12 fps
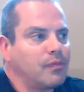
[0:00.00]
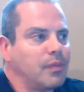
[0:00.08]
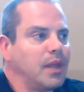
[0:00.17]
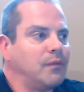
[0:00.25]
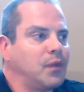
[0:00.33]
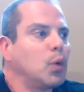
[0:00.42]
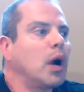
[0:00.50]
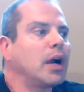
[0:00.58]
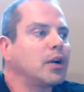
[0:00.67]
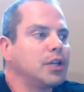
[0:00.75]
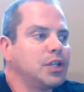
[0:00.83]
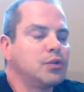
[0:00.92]
if you are
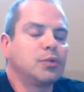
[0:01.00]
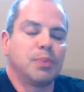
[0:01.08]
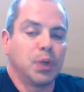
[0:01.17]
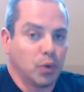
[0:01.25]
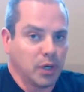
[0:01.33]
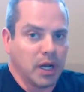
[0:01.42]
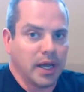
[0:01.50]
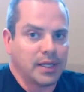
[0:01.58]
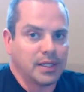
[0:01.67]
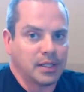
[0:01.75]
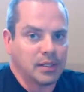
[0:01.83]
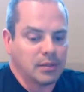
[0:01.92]
going to use pure
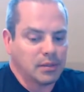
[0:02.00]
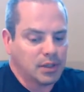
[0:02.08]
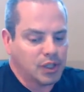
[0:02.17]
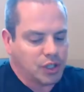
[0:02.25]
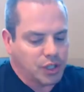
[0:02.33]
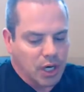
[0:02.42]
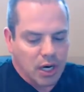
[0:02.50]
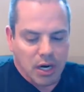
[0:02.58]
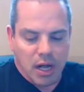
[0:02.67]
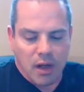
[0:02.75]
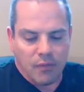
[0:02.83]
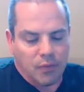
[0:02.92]
niacin, start
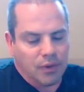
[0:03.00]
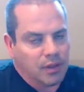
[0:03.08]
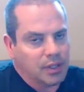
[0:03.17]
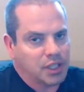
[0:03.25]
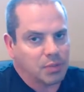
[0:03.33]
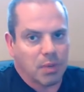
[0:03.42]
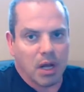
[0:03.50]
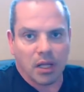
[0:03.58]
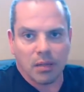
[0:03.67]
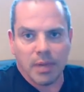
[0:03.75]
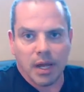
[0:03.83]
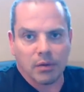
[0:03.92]
off with a
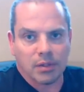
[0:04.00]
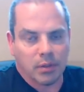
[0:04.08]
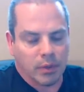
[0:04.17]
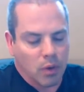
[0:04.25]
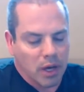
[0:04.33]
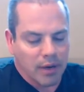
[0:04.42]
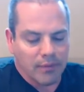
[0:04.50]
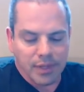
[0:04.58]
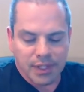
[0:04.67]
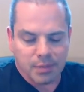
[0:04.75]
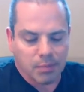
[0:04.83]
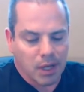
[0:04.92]
small amount, like whatever
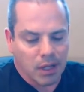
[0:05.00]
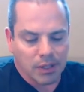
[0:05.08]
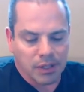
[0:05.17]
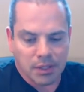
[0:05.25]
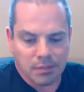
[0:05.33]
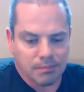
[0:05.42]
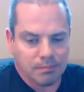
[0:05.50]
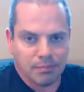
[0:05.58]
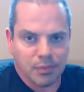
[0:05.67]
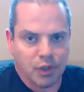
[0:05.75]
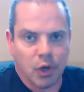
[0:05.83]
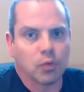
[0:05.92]
the smallest
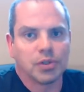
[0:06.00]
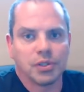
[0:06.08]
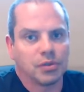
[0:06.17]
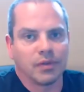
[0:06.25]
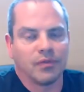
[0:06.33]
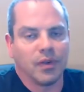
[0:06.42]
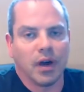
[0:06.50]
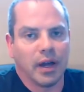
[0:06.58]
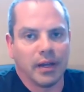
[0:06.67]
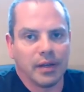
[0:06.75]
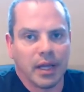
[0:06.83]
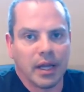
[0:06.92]
dose you can
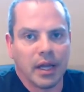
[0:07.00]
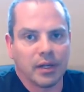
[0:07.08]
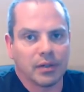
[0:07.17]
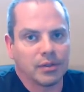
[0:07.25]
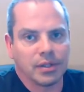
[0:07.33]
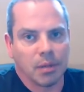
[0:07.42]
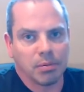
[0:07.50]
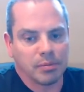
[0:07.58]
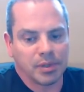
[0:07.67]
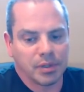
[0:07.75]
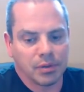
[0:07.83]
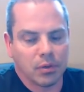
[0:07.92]
find at, at your
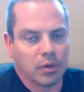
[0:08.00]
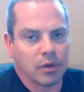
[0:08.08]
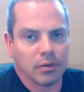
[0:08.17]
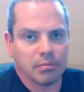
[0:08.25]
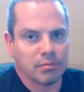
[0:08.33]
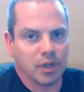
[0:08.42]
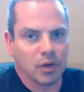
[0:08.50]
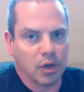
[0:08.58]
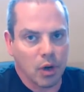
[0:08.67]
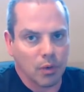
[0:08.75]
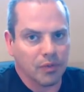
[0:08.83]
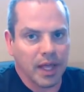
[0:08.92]
supplement store. You know,
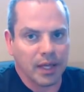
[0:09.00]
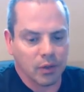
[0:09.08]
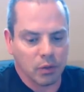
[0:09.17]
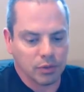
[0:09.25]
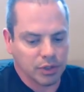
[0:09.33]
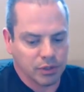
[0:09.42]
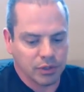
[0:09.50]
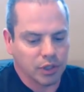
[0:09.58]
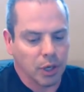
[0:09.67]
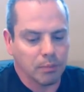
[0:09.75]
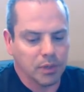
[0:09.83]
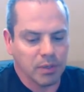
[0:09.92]
go with that. Don't
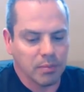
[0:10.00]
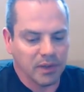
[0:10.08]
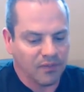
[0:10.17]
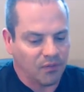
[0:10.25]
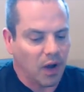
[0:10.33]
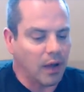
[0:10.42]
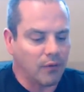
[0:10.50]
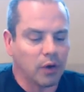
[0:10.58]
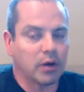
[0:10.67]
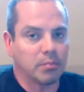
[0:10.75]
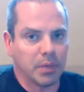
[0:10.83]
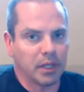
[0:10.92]
jump to the big
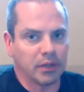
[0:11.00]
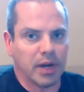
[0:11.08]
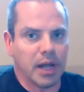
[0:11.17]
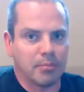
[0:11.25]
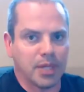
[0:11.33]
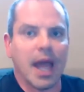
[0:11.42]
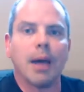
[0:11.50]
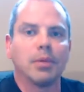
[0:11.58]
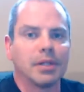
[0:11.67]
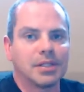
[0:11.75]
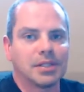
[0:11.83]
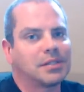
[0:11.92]
500 milligram
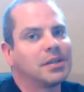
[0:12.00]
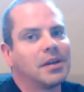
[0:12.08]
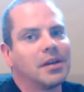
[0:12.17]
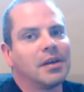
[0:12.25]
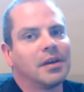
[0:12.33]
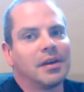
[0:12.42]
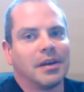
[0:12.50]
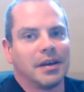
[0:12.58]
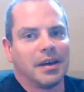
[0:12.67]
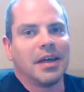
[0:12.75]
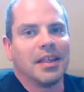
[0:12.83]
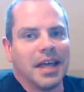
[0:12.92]
tablets
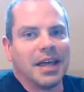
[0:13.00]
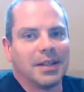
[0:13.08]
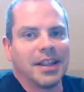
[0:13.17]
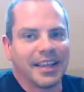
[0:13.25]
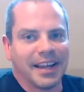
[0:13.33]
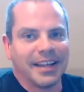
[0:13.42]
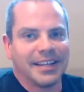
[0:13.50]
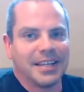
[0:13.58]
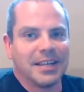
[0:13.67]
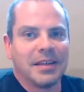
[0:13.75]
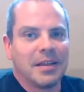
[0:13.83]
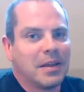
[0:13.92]
uh, like I
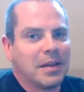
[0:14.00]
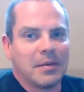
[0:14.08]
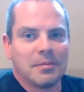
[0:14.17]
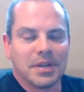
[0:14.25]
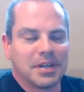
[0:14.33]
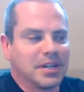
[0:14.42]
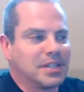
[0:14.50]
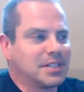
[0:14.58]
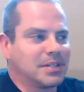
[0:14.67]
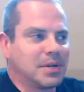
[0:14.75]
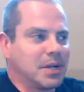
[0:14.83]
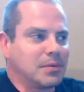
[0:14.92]
did because
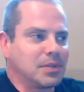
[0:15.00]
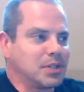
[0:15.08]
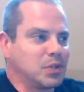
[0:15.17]
it, it, was